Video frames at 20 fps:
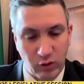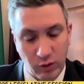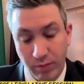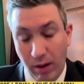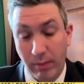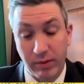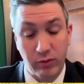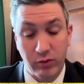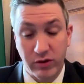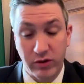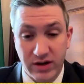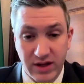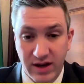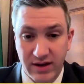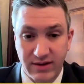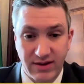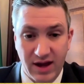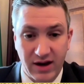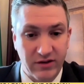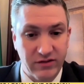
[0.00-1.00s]
We probably wouldn't need a
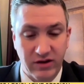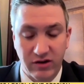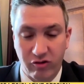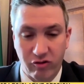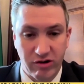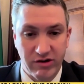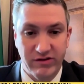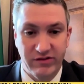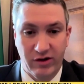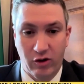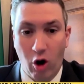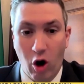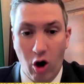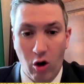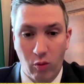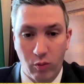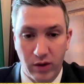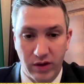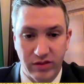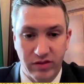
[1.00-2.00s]
tax increase at
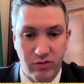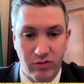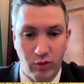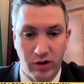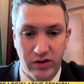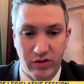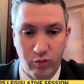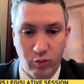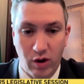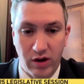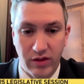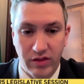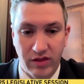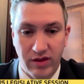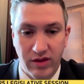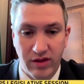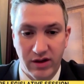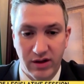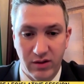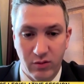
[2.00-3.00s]
all with
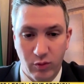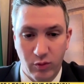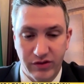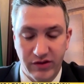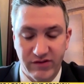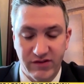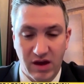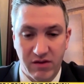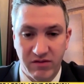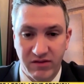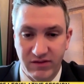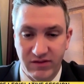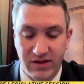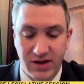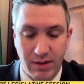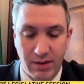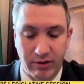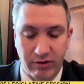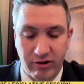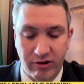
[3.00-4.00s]
the savings the
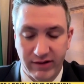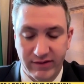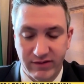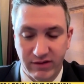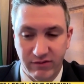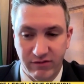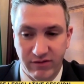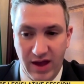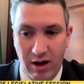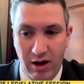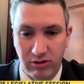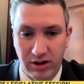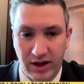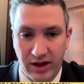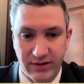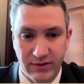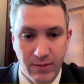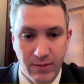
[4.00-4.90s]
Democrats have outlined.